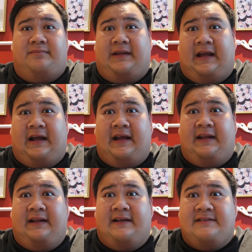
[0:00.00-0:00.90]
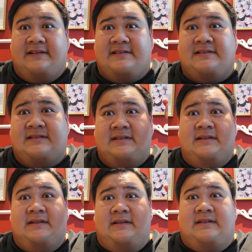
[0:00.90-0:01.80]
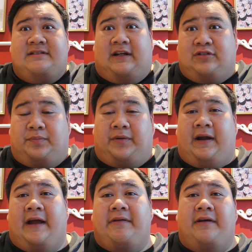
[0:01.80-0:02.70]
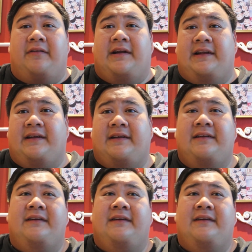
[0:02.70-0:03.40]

behind us is South Super Highway already.